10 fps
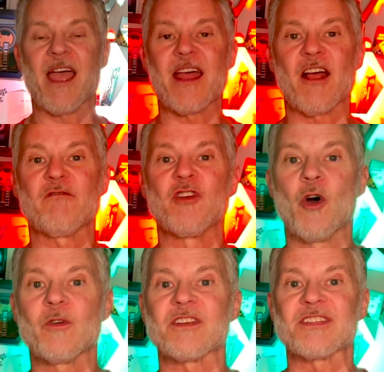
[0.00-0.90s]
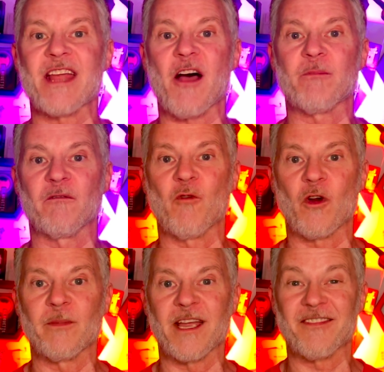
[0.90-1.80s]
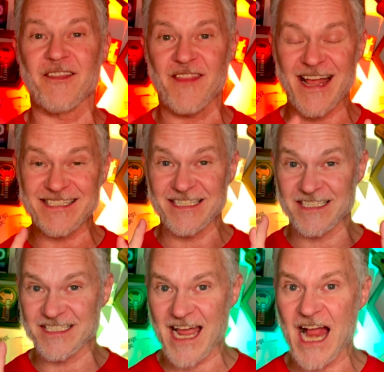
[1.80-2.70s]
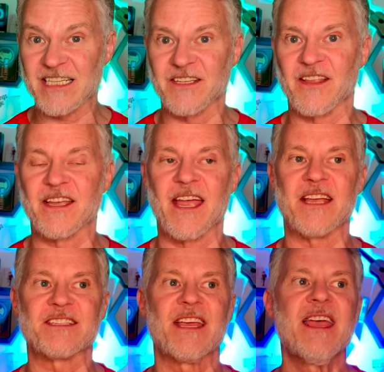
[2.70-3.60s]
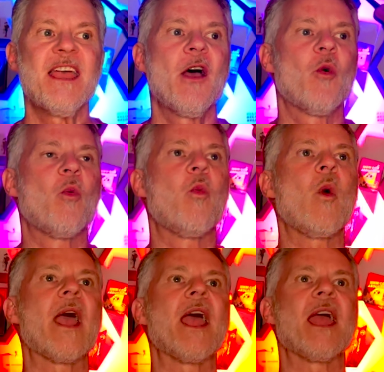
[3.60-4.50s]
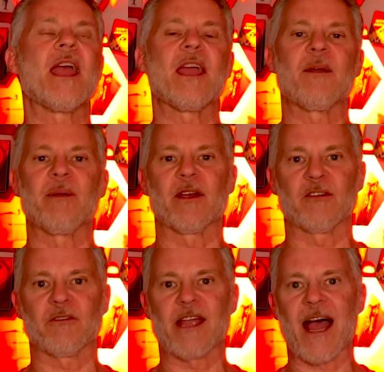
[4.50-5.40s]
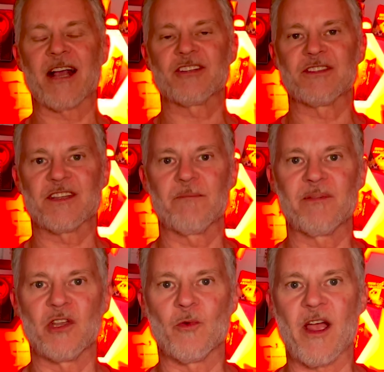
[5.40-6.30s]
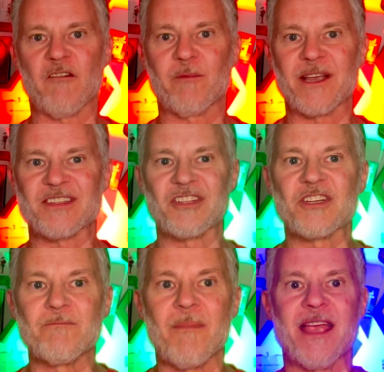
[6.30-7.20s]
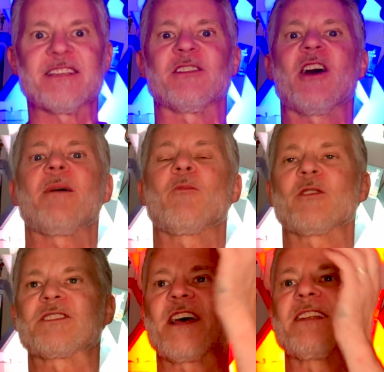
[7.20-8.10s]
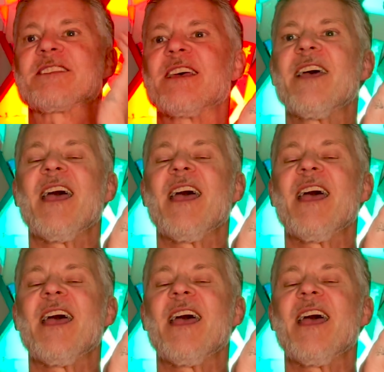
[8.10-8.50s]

And I've noticed now performing it that that's exactly the case. Way bigger reactions than B-wave because it just makes a lot more sense.